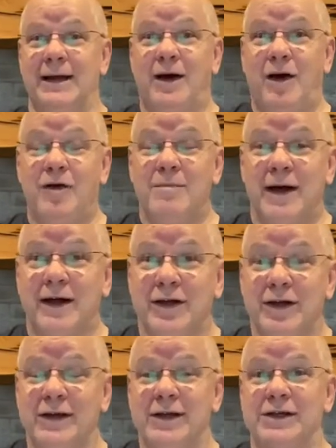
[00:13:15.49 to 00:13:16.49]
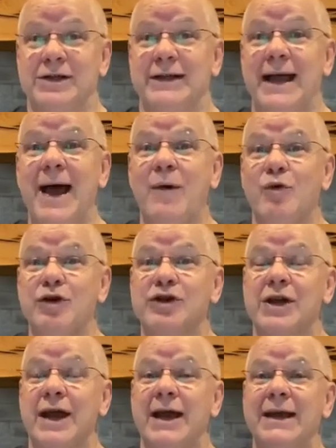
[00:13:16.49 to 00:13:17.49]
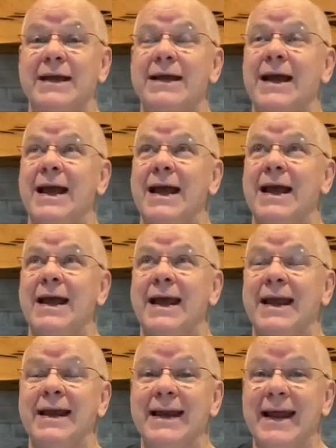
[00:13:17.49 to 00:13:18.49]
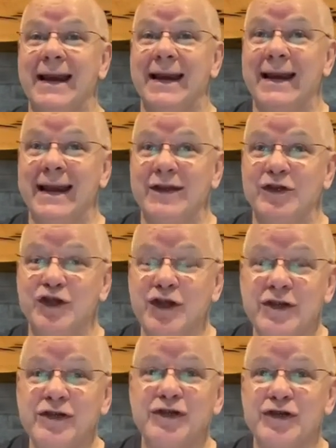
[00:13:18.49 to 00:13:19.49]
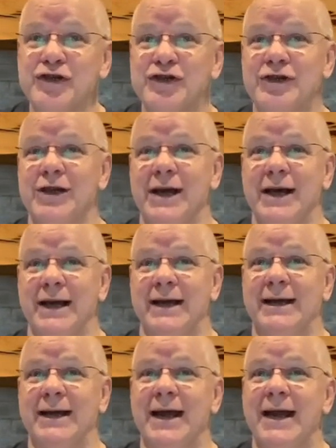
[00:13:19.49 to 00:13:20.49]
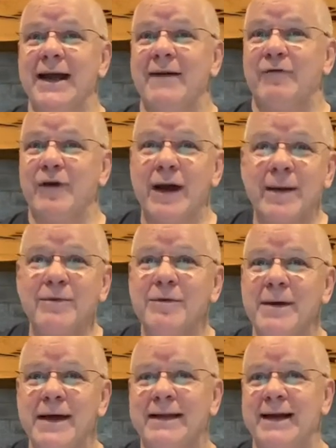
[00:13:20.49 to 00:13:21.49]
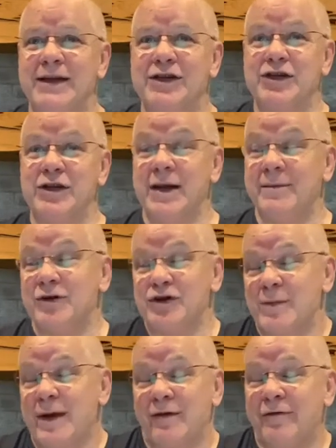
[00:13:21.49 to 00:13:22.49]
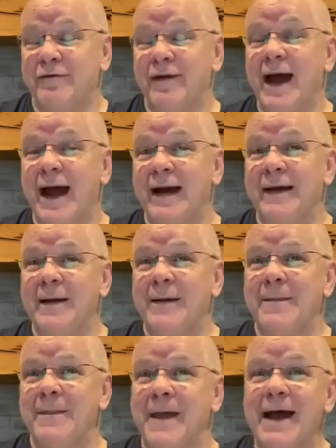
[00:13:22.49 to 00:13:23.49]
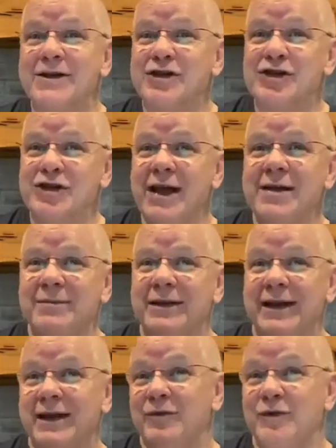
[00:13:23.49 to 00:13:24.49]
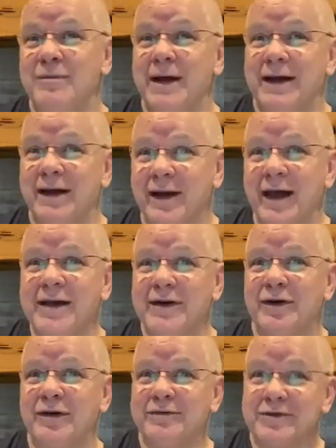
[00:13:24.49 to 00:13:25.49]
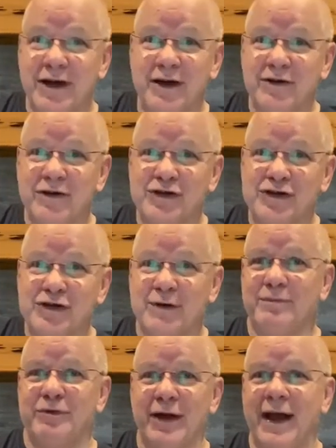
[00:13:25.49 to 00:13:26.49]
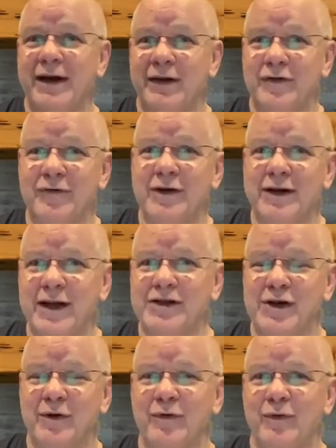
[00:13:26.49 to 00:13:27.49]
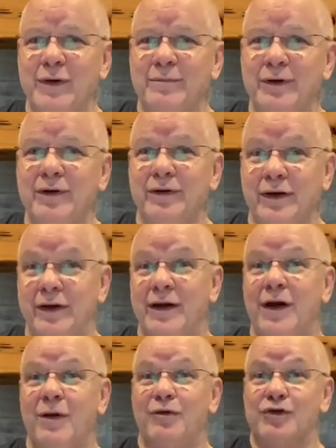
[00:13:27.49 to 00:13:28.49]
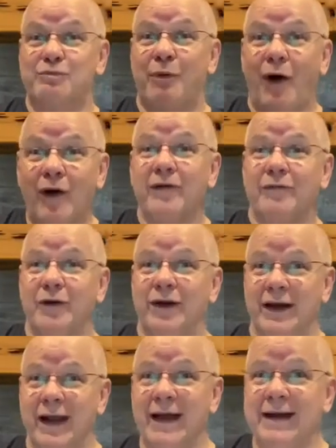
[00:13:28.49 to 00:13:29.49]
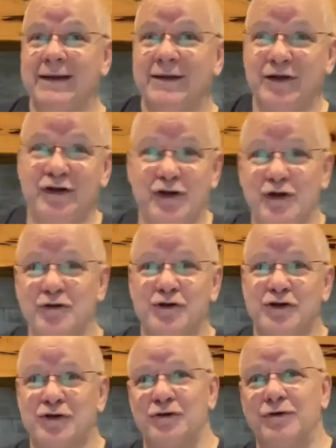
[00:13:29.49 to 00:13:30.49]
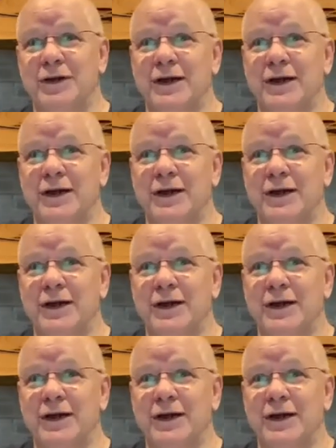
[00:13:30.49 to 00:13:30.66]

Oh my goodness, that was a in in in Jesus's day, for him to make that statement, as a matter of fact, that statement that he would make later, tear this temple down in three days I will rebuild it, was part of what led the Jews to,